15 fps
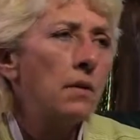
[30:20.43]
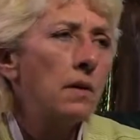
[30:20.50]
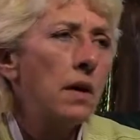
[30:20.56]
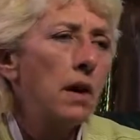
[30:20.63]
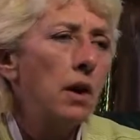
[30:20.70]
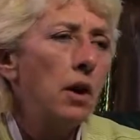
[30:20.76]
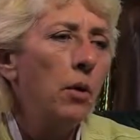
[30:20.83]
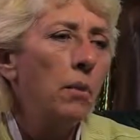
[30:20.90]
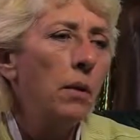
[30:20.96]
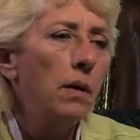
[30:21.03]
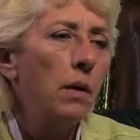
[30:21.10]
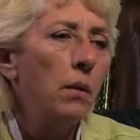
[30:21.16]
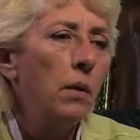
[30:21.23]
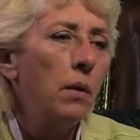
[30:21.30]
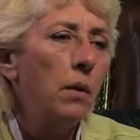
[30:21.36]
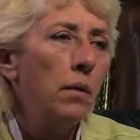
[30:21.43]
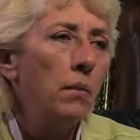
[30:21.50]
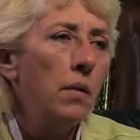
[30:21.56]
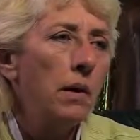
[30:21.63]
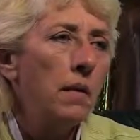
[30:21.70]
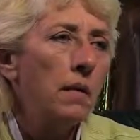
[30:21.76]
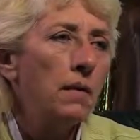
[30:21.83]
I was kind of hoping that we
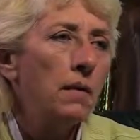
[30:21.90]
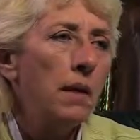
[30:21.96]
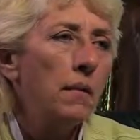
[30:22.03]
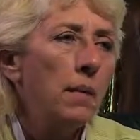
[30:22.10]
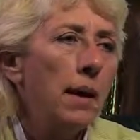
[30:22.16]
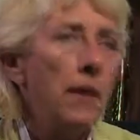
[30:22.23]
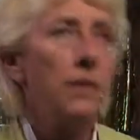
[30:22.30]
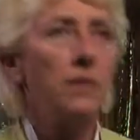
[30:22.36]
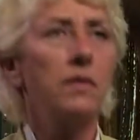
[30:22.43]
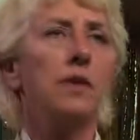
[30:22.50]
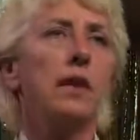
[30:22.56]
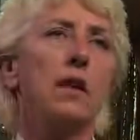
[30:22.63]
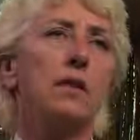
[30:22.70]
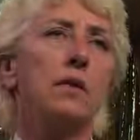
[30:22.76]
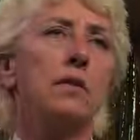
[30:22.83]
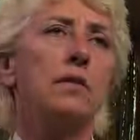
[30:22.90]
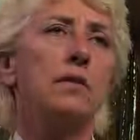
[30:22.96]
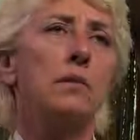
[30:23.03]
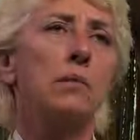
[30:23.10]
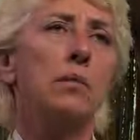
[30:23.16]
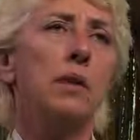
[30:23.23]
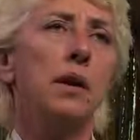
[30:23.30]
would be on the same panel together at
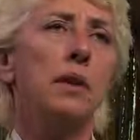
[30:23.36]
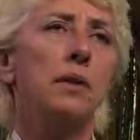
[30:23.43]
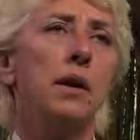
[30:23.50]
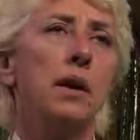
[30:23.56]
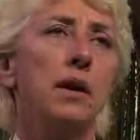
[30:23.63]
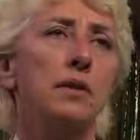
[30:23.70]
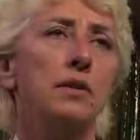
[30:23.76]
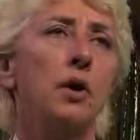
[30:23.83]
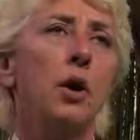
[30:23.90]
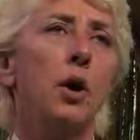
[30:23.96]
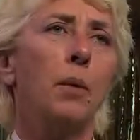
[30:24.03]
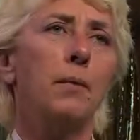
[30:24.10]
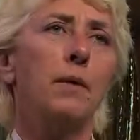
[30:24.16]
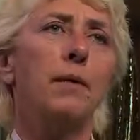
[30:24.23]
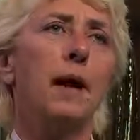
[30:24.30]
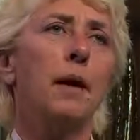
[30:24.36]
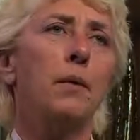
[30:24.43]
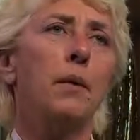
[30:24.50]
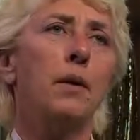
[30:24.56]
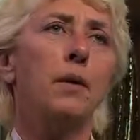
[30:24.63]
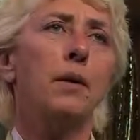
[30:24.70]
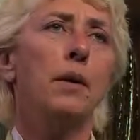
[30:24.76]
some point, and I still hope
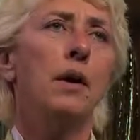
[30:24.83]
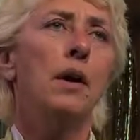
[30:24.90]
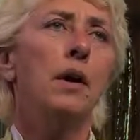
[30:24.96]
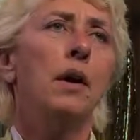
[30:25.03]
that will